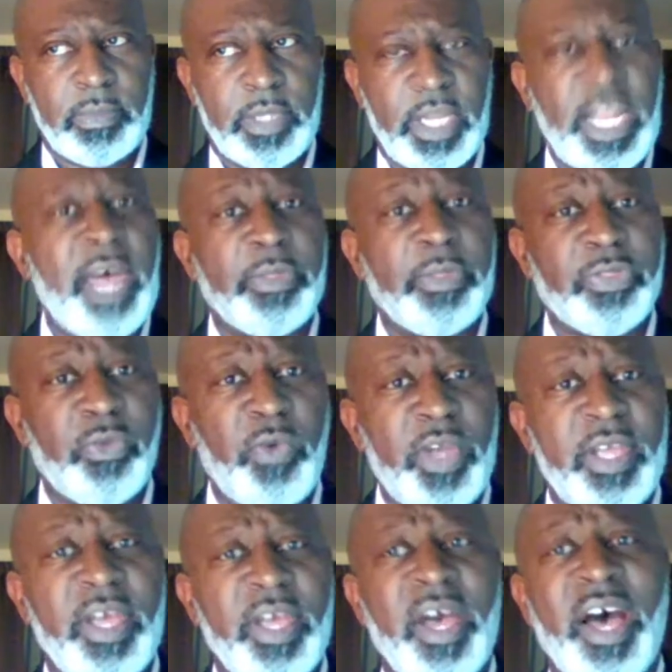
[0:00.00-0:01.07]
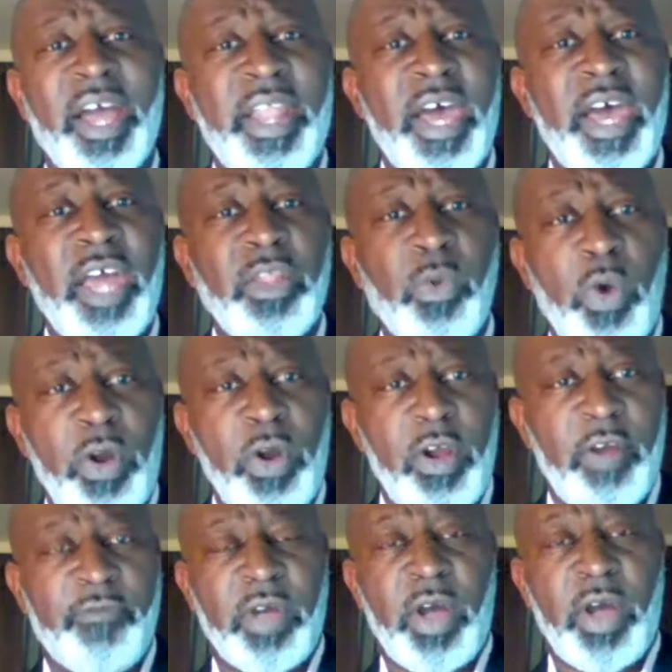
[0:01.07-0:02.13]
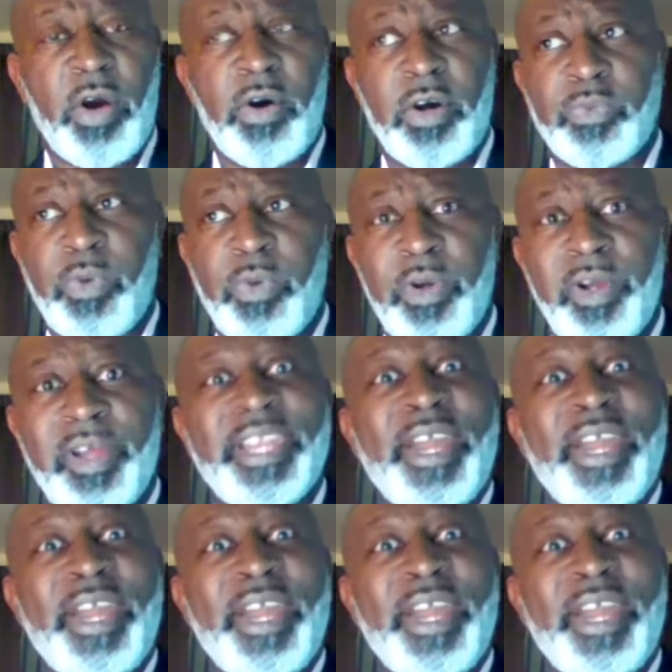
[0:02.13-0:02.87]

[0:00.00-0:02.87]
Number three, another word from God's word.